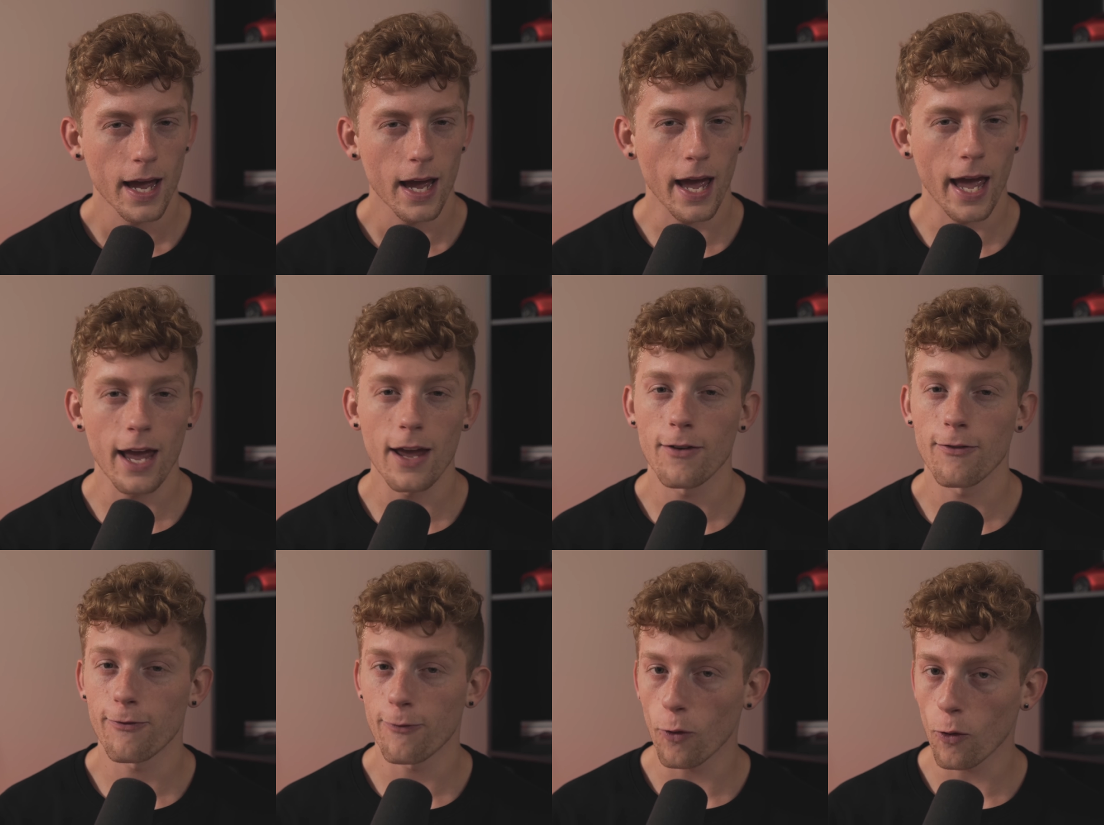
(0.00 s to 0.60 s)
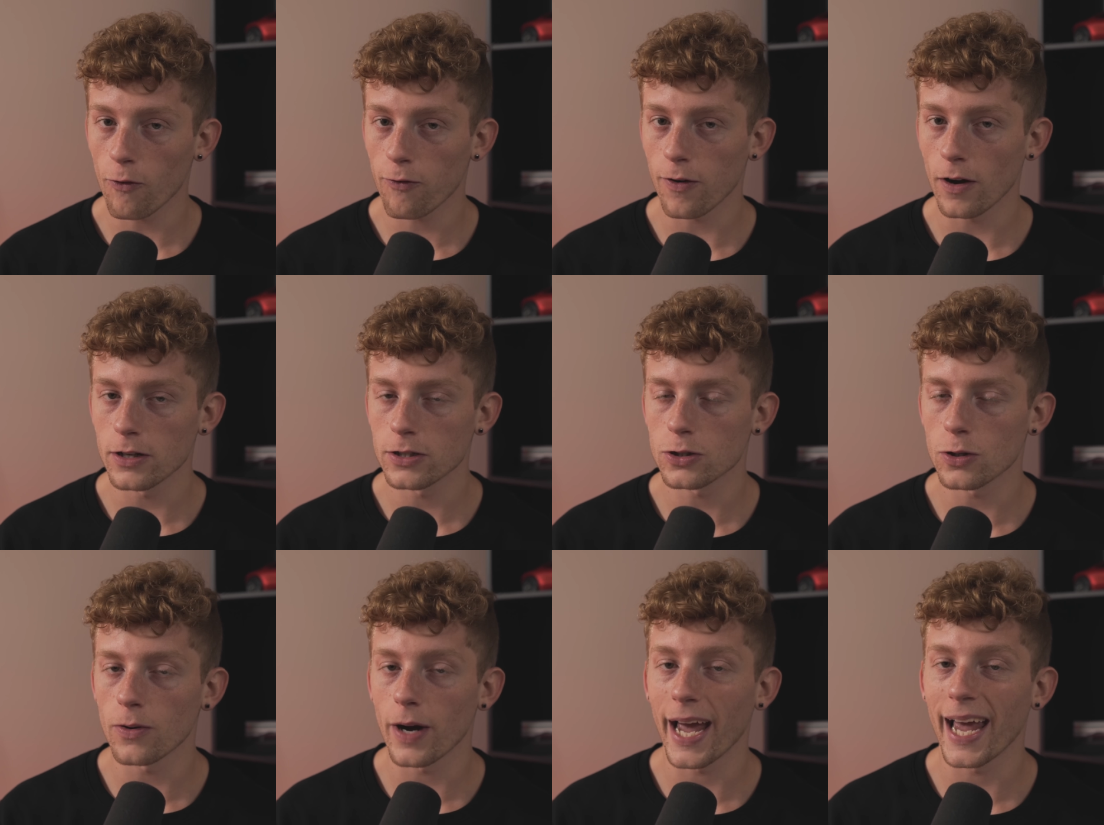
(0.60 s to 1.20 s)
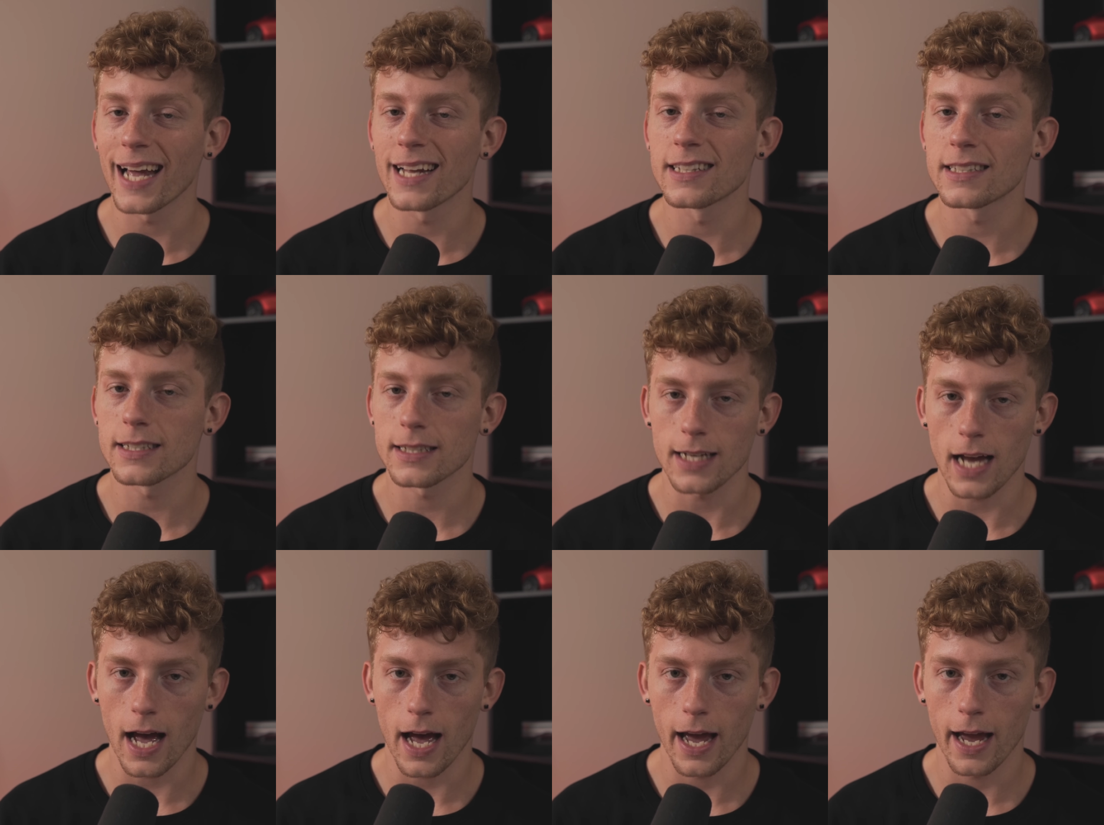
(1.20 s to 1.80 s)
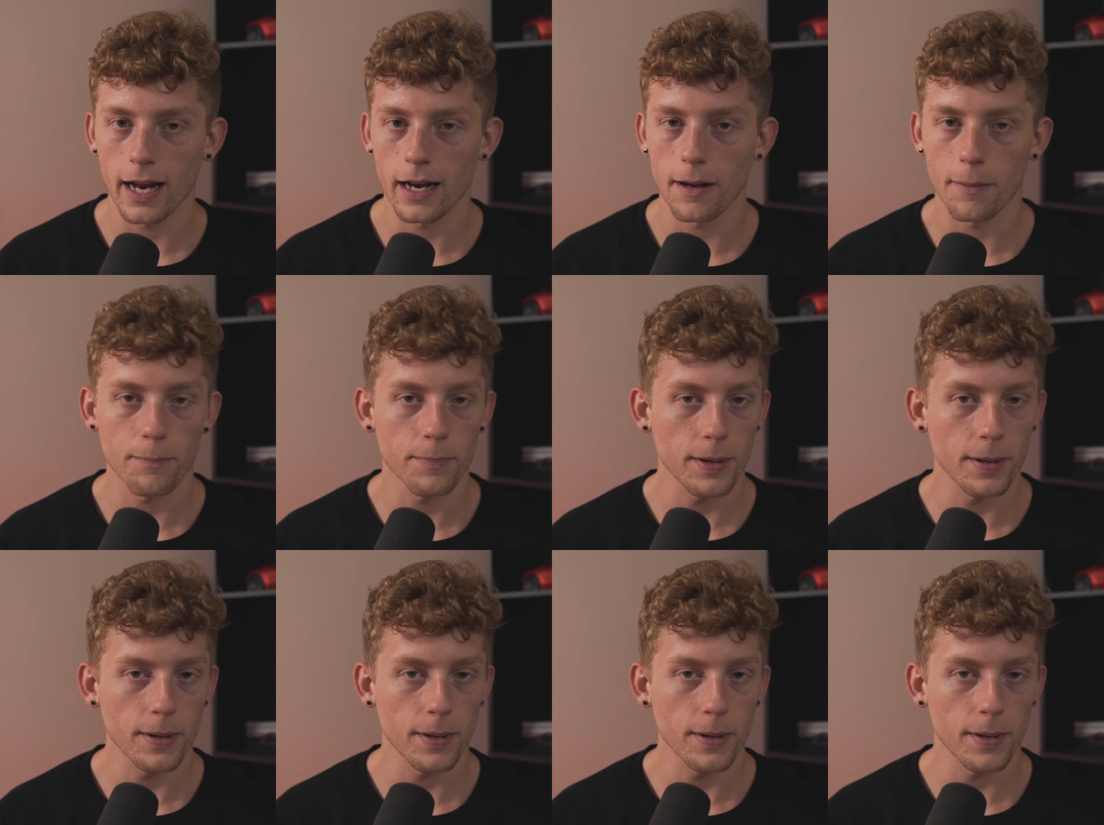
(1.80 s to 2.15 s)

a full frontal and side